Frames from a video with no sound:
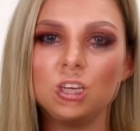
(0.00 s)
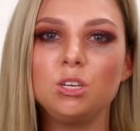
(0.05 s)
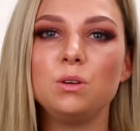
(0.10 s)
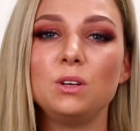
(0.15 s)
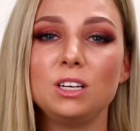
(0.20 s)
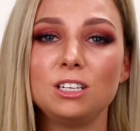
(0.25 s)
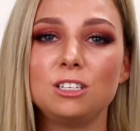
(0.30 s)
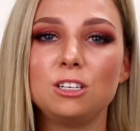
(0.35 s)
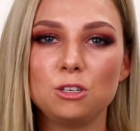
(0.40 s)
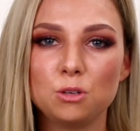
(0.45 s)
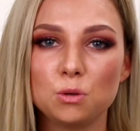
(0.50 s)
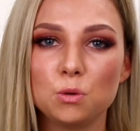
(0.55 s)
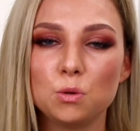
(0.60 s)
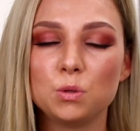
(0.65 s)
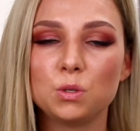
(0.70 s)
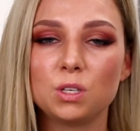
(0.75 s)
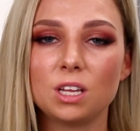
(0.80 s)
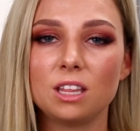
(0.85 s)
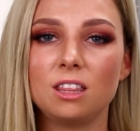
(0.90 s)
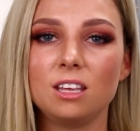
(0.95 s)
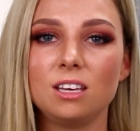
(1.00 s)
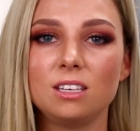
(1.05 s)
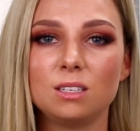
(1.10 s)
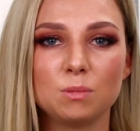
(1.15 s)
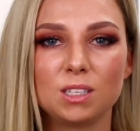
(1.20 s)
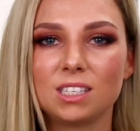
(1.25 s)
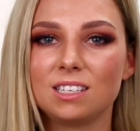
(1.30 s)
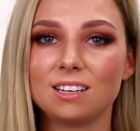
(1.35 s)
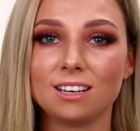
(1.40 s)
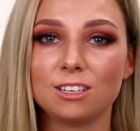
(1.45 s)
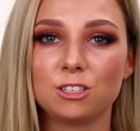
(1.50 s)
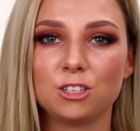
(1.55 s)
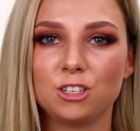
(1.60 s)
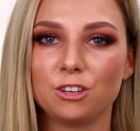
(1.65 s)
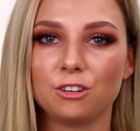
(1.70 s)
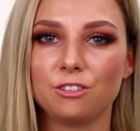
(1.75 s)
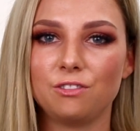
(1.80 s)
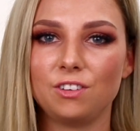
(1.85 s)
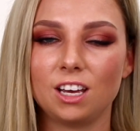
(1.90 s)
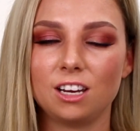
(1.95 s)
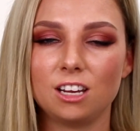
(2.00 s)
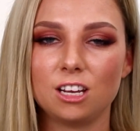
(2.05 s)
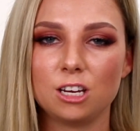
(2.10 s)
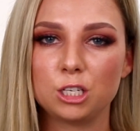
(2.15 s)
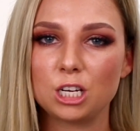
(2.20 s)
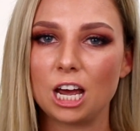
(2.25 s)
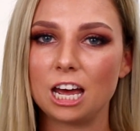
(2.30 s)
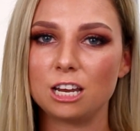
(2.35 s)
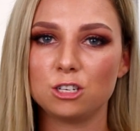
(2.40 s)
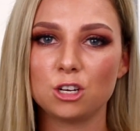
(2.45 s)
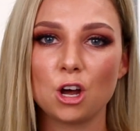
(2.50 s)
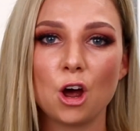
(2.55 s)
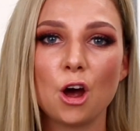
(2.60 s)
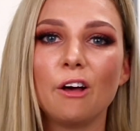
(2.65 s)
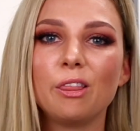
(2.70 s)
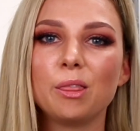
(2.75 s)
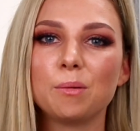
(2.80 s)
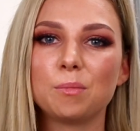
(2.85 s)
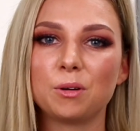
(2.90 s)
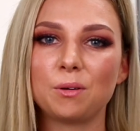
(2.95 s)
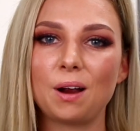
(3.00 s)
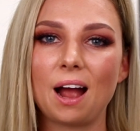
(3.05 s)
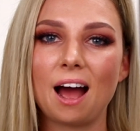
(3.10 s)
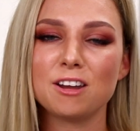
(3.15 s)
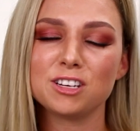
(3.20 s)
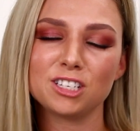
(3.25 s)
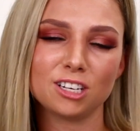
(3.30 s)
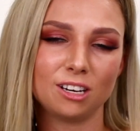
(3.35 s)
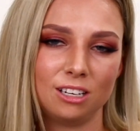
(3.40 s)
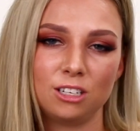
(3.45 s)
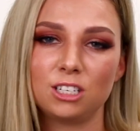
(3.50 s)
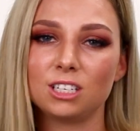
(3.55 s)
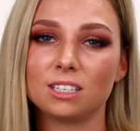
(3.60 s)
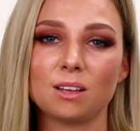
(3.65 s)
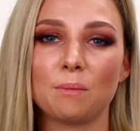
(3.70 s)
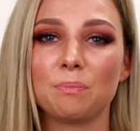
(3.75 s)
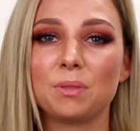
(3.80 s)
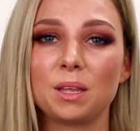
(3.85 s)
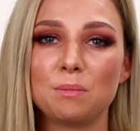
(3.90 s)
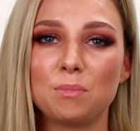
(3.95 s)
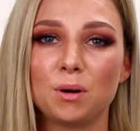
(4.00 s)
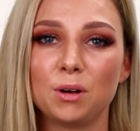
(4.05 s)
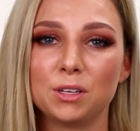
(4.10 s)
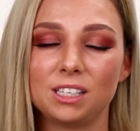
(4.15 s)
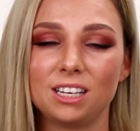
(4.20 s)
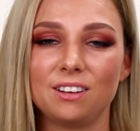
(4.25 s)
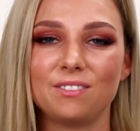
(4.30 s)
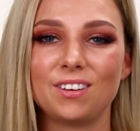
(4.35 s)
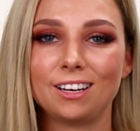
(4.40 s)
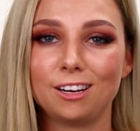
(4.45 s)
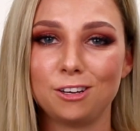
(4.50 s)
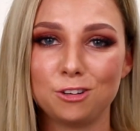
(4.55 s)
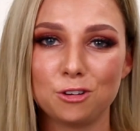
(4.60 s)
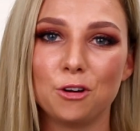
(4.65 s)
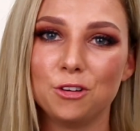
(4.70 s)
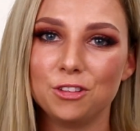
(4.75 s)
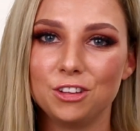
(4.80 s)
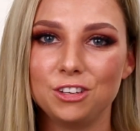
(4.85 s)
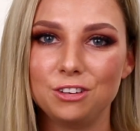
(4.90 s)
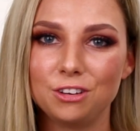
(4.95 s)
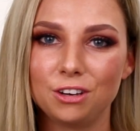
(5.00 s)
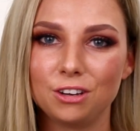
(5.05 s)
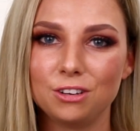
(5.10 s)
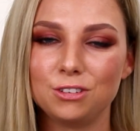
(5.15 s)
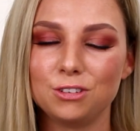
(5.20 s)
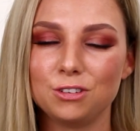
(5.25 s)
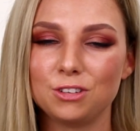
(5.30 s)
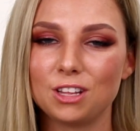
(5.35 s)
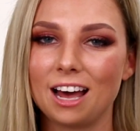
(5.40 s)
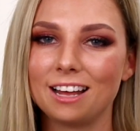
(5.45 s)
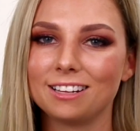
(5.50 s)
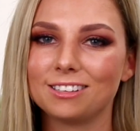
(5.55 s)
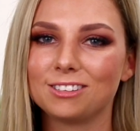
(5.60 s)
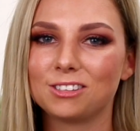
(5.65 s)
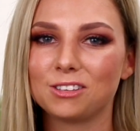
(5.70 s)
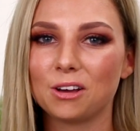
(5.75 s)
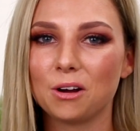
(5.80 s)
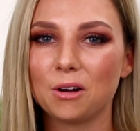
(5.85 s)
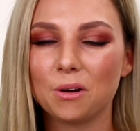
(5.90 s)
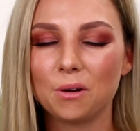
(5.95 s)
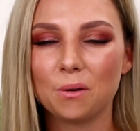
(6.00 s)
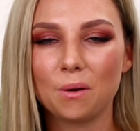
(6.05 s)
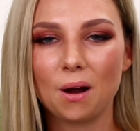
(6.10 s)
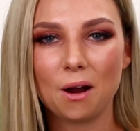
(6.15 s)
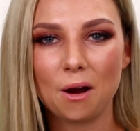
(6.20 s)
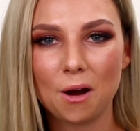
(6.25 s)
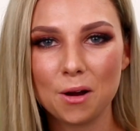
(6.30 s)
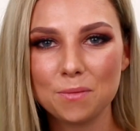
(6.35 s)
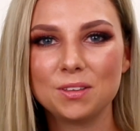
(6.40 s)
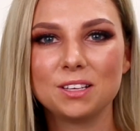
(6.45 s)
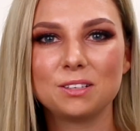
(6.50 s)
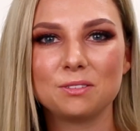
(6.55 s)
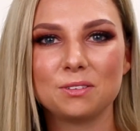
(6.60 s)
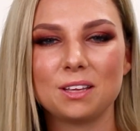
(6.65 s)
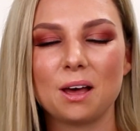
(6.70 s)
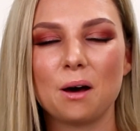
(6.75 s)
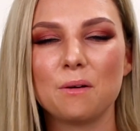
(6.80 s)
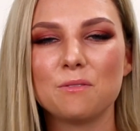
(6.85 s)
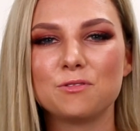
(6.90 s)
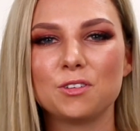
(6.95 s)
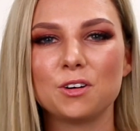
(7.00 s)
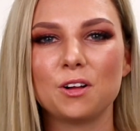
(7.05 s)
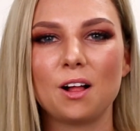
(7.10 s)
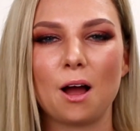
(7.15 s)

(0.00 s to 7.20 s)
you need to use these mistakes to your advantage and turn them around into something positive, and I know that you can do that. So I hope this was helpful.